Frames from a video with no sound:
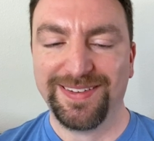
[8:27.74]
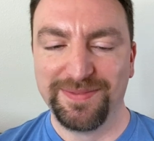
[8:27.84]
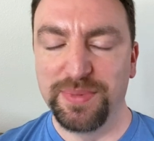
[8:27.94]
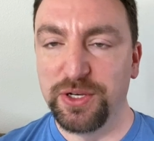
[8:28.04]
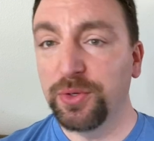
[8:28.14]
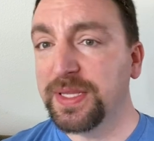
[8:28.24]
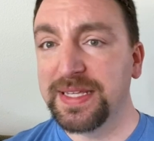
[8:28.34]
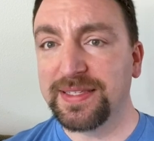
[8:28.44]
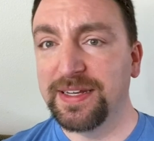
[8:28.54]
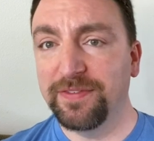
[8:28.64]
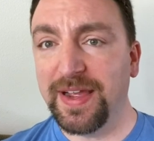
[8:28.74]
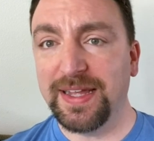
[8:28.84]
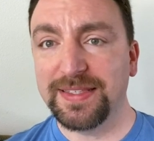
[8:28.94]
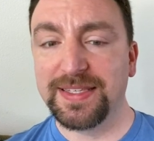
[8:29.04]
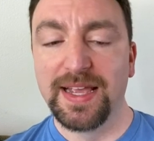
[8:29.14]
been doing this in
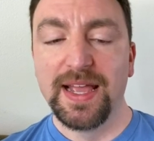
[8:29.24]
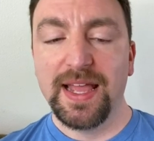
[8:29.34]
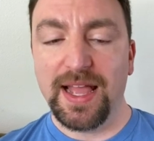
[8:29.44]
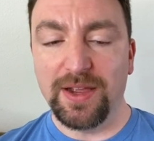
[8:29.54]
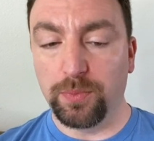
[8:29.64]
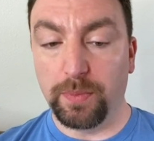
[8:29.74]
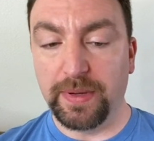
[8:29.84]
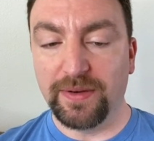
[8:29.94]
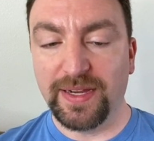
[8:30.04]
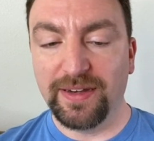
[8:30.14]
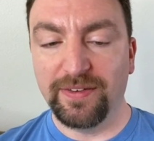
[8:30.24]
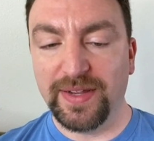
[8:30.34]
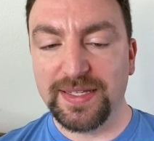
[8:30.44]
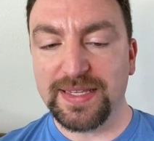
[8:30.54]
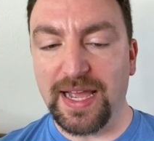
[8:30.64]
advance or preparing in
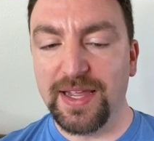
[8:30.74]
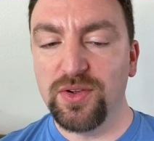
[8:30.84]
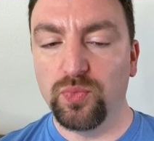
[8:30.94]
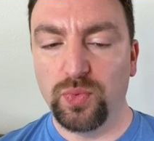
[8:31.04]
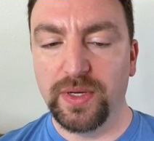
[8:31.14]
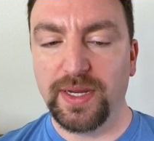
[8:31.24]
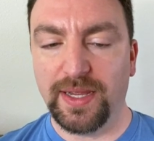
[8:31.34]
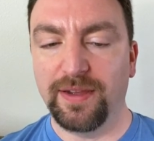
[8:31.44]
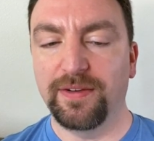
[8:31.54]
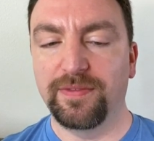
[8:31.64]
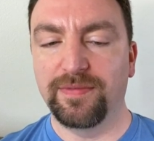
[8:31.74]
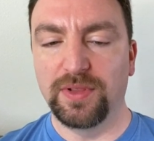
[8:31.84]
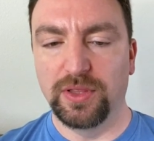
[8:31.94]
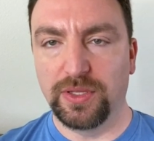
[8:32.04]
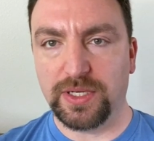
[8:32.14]
advance, I would have
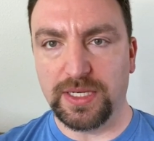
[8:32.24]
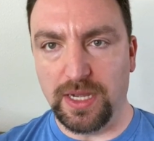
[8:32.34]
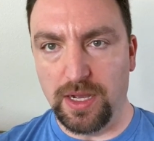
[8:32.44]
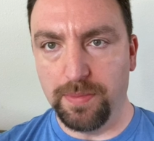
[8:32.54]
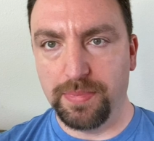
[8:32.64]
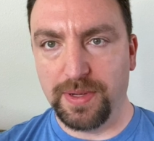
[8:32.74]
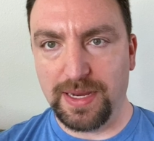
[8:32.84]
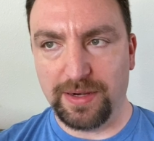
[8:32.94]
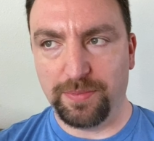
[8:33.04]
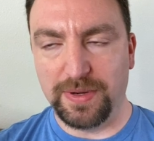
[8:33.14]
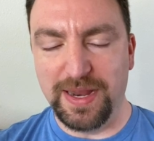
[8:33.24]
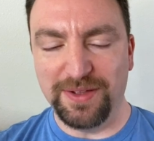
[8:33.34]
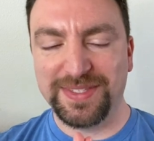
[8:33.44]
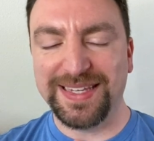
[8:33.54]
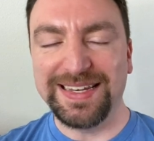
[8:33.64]
looked up how to
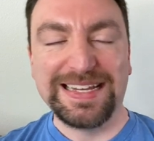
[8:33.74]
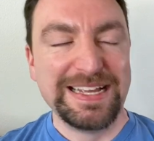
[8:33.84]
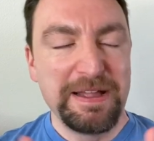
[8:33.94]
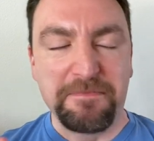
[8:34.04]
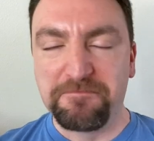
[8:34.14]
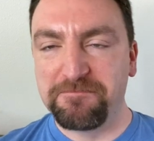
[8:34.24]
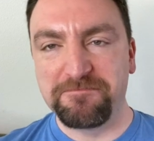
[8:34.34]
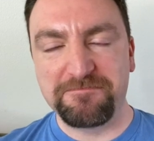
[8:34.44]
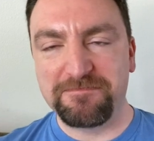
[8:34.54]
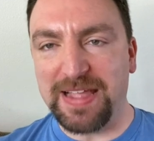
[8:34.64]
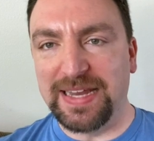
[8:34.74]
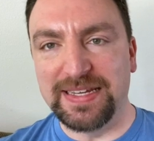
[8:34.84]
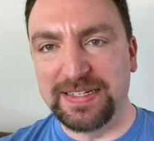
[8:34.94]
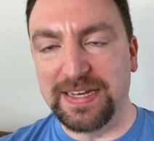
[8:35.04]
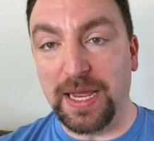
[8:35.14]
pronounce it. I
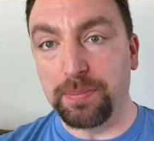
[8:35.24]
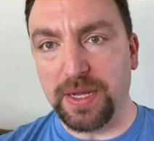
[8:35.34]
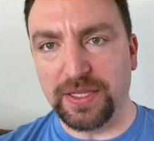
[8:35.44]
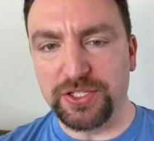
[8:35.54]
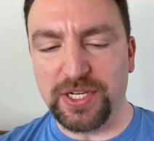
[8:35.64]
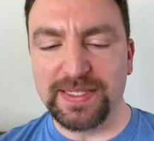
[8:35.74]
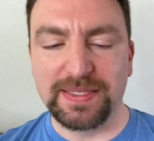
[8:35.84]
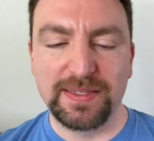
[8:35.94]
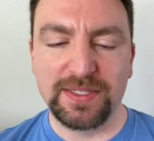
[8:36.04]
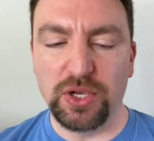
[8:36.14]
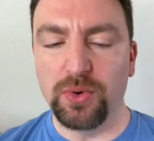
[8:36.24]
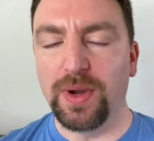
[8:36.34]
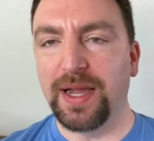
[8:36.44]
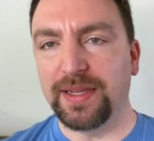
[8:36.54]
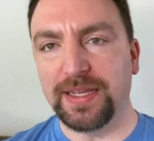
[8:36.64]
didn't. I apologize. So
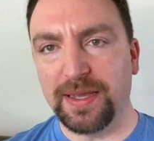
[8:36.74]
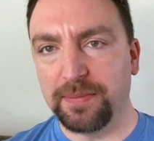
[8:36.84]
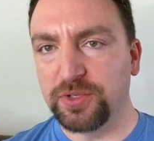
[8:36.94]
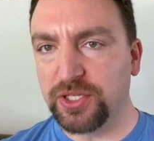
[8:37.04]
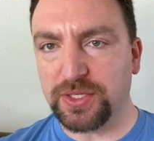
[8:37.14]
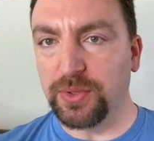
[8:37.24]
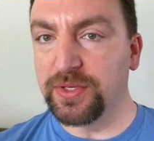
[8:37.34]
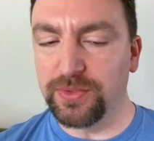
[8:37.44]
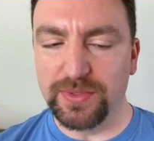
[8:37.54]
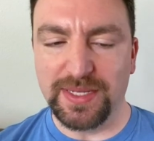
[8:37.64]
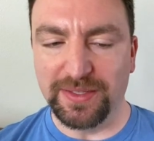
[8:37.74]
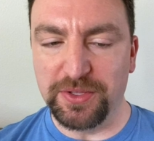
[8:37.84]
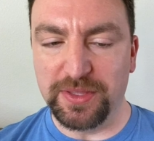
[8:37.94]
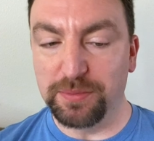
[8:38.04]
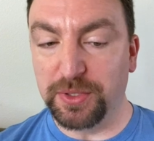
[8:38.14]
I am just going to tell you
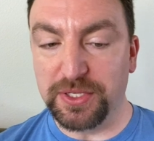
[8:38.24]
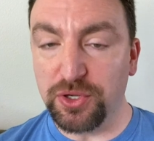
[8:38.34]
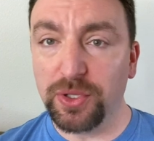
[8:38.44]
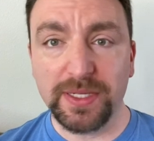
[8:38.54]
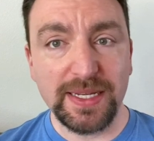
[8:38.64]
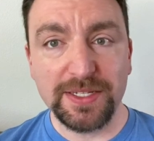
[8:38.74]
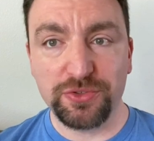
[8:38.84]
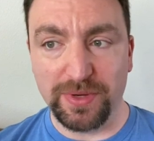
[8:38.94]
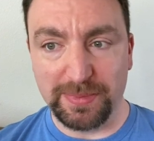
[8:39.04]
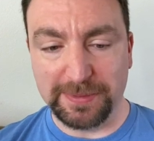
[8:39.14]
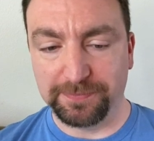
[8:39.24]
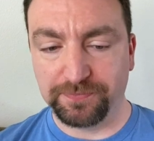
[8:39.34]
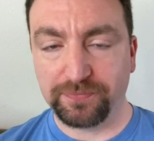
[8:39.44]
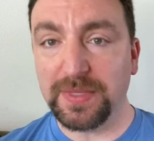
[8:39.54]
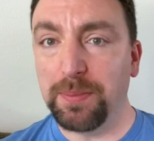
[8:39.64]
that the book is Olga Dies Dreaming
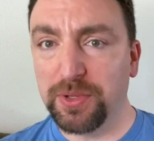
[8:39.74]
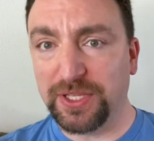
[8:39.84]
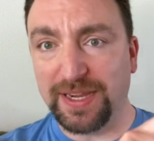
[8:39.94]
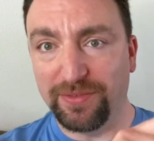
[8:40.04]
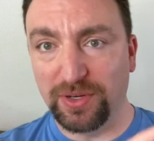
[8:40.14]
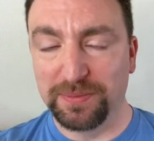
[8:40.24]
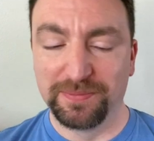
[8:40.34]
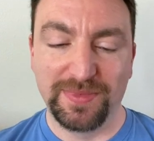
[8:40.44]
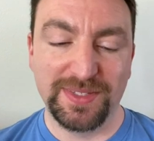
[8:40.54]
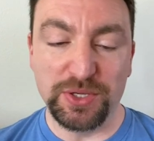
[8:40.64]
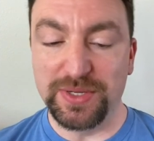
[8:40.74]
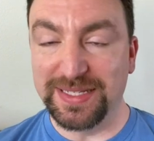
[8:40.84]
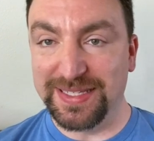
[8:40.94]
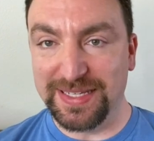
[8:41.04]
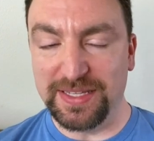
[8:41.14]
and put the cover so you
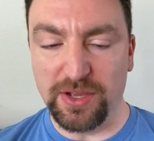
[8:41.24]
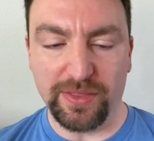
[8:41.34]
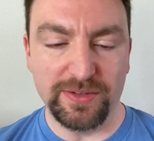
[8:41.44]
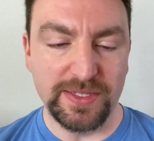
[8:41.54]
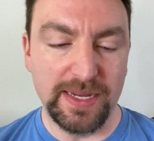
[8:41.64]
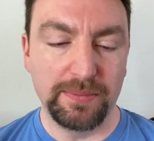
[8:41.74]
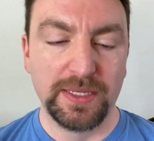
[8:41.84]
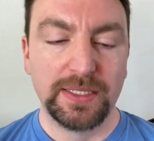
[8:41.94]
can see the author's name.